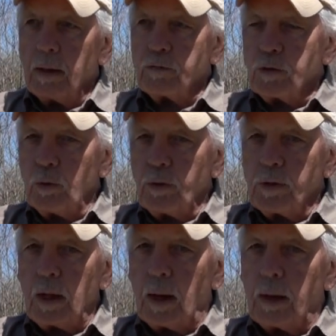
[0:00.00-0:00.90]
It's too
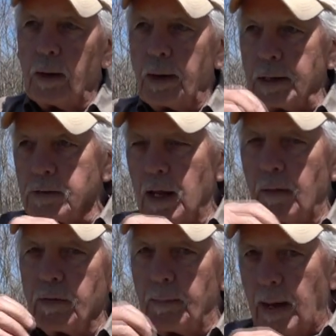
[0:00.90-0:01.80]
thin. It doesn't
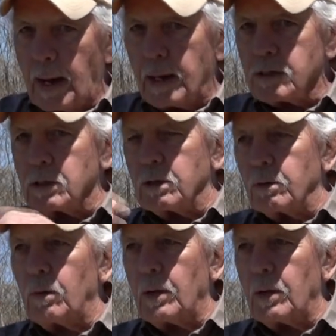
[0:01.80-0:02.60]
have the mass to throw